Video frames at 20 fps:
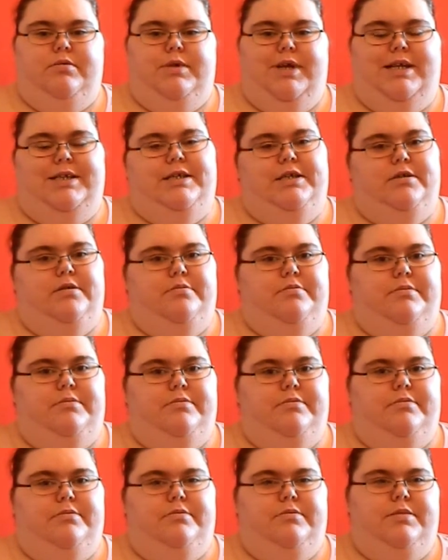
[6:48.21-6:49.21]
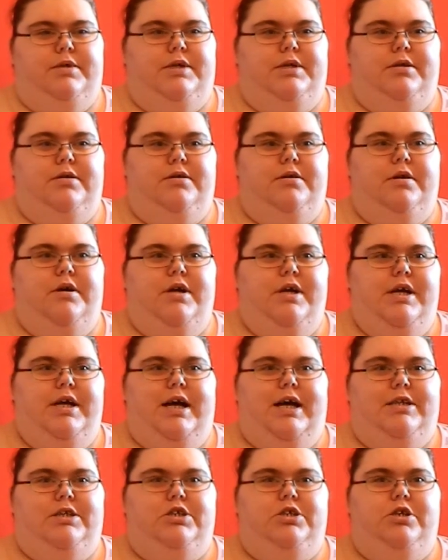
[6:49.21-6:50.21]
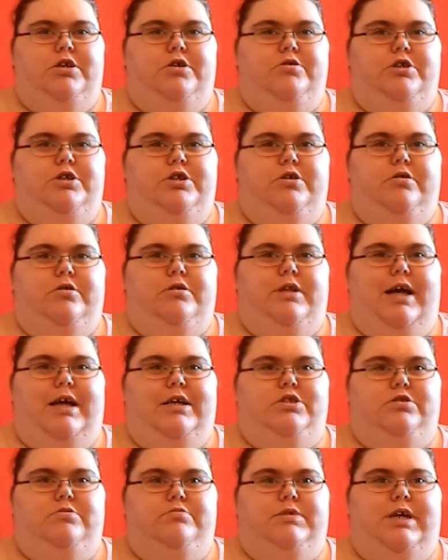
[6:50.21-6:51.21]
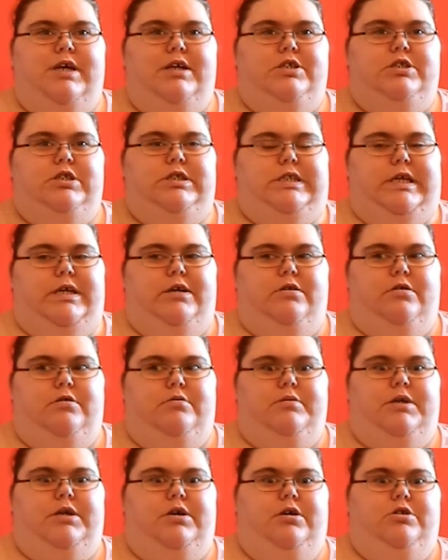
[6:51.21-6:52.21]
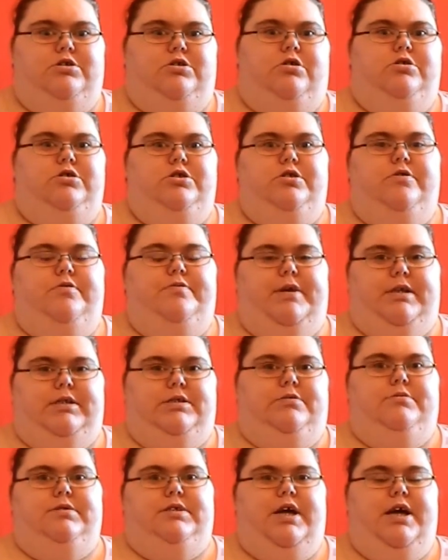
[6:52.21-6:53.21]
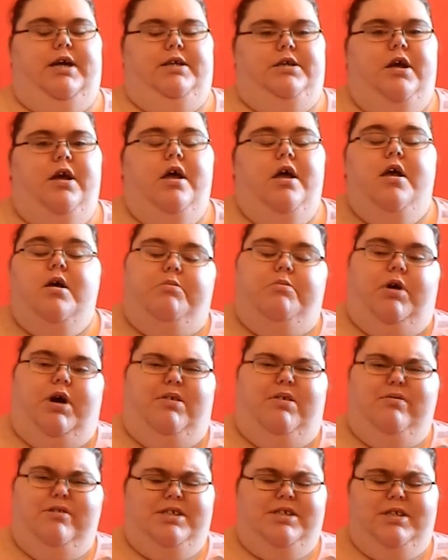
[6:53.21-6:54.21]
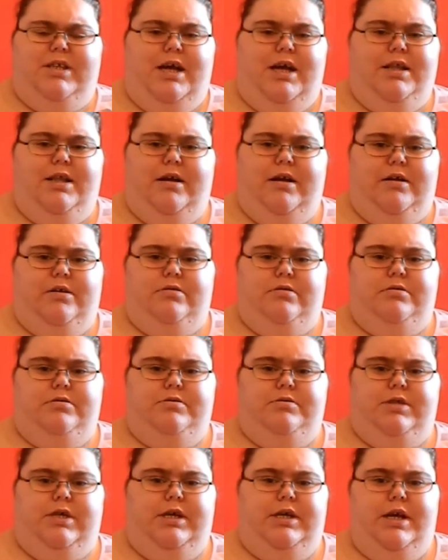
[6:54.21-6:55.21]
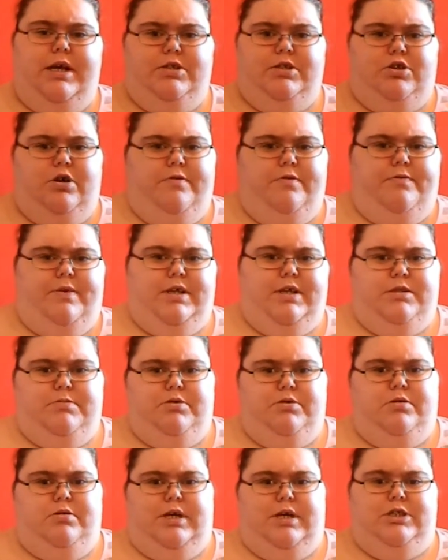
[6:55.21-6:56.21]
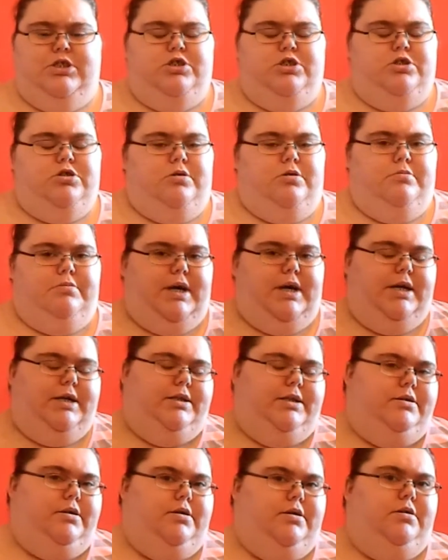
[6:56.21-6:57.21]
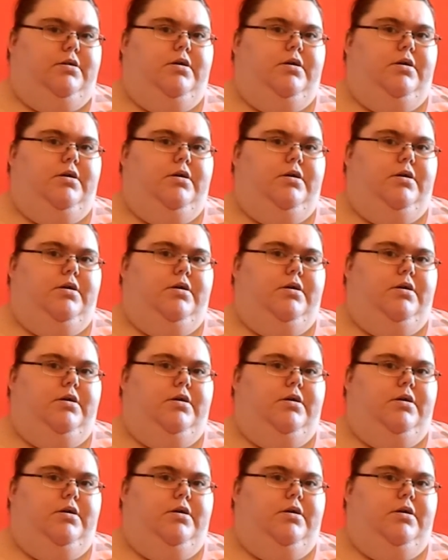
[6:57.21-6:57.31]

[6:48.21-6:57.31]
I don't know, you know, like sometimes you think, oh my god, it's going too fast, I'm scared. But I wasn't like that. It was like, yeah, it's going fast, but I don't mind.